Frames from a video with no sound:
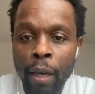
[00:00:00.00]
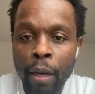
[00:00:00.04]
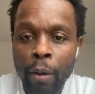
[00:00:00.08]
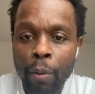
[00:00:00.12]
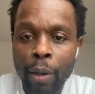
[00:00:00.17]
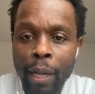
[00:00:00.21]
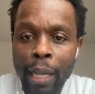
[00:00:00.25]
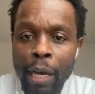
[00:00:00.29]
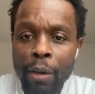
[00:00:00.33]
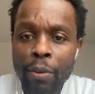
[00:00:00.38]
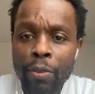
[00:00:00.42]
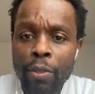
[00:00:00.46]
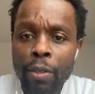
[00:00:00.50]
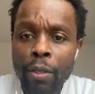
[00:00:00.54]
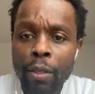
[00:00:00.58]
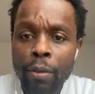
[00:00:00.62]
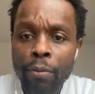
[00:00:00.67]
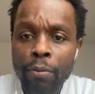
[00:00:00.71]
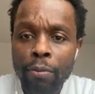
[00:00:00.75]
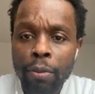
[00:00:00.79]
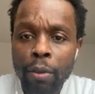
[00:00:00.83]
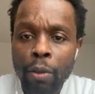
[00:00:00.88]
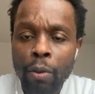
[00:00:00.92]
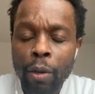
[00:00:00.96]
While I was on
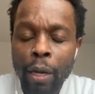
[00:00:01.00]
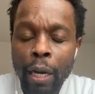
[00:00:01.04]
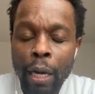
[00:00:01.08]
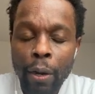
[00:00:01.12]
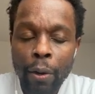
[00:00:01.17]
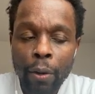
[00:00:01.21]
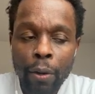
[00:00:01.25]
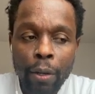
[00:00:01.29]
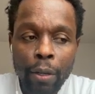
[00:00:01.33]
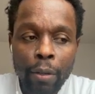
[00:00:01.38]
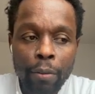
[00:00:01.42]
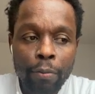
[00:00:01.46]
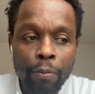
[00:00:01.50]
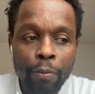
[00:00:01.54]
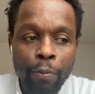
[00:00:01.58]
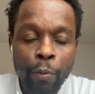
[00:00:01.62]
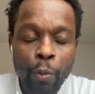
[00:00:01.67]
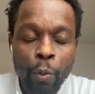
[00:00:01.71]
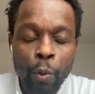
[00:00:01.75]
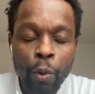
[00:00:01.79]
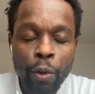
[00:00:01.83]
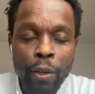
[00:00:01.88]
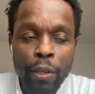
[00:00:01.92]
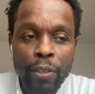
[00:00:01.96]
the floor, I heard a
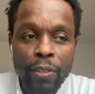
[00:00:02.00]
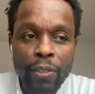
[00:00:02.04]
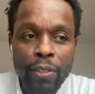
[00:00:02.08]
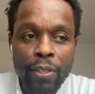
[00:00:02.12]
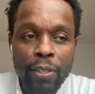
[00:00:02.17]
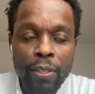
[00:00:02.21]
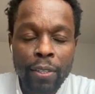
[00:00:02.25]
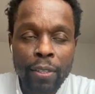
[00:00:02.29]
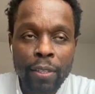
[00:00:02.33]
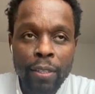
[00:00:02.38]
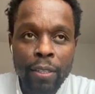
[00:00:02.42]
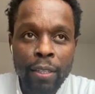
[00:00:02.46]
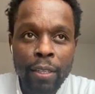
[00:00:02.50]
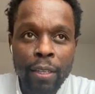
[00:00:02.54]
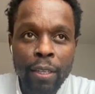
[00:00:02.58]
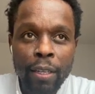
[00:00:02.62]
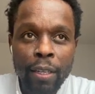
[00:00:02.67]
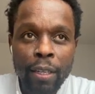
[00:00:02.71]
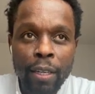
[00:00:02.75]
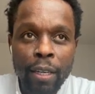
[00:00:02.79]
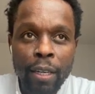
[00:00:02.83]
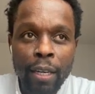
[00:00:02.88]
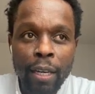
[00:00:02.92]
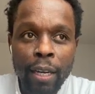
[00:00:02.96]
voice,
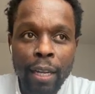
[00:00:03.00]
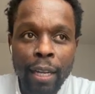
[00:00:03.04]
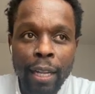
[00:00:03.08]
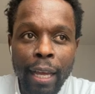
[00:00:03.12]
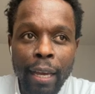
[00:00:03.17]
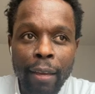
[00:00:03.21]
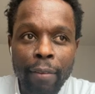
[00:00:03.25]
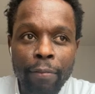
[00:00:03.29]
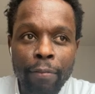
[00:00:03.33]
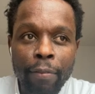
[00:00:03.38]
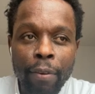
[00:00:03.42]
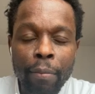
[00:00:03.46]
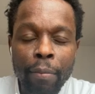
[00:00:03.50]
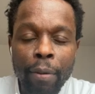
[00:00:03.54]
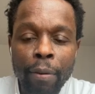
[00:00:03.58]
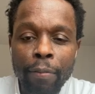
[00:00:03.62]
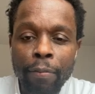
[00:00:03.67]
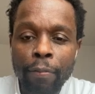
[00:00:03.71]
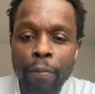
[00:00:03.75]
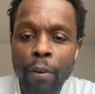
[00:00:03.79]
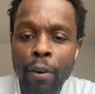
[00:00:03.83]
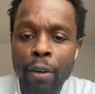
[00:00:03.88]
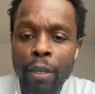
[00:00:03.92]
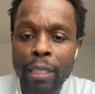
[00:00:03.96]
kind of like from a
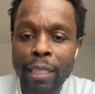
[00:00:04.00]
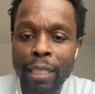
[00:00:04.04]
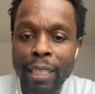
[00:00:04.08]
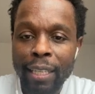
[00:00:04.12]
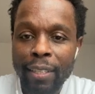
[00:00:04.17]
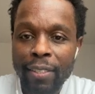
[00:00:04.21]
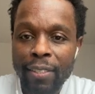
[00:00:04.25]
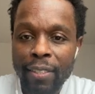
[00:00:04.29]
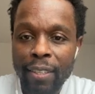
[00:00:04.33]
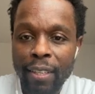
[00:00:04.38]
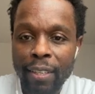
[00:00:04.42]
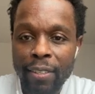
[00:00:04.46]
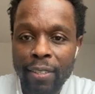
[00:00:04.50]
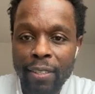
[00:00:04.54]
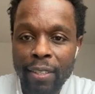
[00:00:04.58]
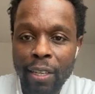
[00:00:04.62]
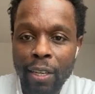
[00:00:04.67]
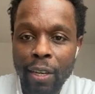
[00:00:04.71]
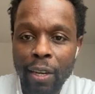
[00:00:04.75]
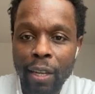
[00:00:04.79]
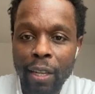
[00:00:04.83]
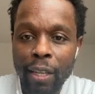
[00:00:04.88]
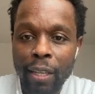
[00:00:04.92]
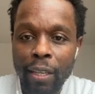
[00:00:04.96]
far distance,
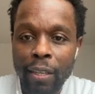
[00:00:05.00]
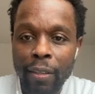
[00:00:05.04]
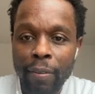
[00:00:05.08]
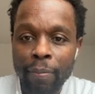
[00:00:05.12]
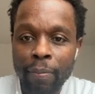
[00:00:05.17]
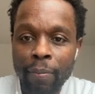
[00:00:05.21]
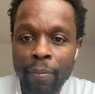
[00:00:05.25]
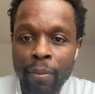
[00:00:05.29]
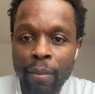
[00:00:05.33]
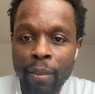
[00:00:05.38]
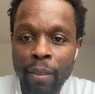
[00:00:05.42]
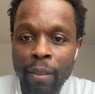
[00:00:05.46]
calling,